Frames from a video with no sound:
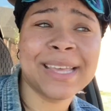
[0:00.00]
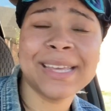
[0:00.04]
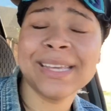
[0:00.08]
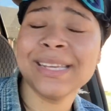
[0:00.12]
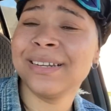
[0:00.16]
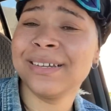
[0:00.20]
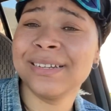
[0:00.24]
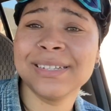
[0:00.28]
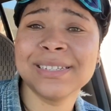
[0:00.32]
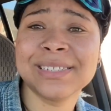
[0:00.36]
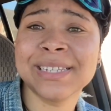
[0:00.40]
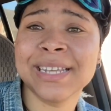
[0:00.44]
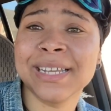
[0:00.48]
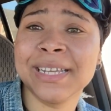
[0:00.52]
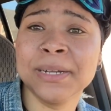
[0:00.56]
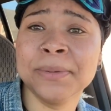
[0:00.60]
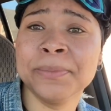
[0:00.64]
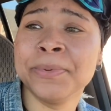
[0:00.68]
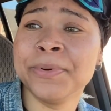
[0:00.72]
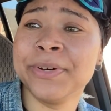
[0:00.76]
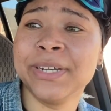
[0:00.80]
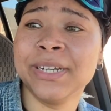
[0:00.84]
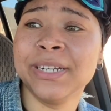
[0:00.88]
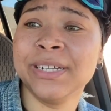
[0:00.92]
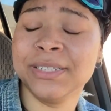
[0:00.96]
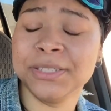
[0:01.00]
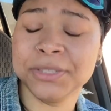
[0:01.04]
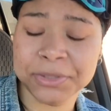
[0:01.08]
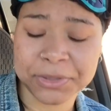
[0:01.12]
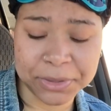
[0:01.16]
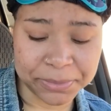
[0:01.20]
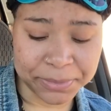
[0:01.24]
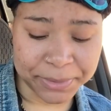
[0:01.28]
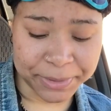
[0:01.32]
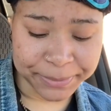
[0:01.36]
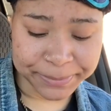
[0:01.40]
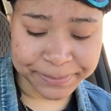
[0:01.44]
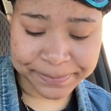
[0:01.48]
I didn't understand the point of this
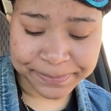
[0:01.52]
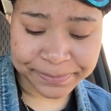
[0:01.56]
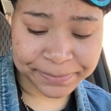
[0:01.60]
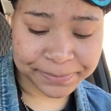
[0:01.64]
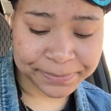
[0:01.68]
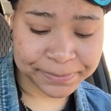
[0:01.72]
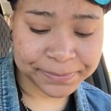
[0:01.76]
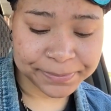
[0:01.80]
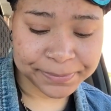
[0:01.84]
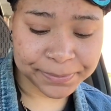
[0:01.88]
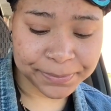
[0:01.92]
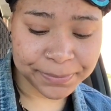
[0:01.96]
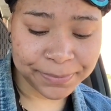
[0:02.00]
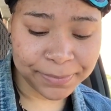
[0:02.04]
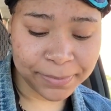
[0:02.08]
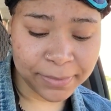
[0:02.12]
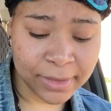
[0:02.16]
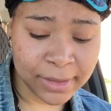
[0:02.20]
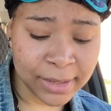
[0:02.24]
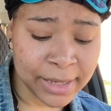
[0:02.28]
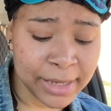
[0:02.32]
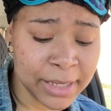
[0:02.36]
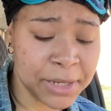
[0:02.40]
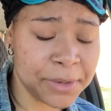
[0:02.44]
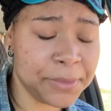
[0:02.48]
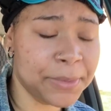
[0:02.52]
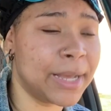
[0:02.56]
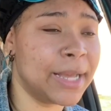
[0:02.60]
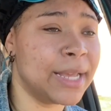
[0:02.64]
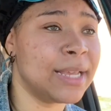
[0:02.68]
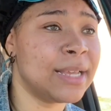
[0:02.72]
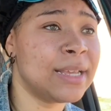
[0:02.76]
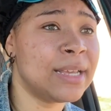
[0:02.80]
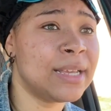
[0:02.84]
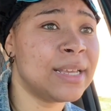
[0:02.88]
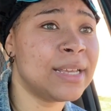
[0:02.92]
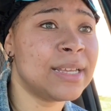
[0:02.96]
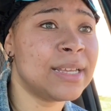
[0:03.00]
tribute. Anyway,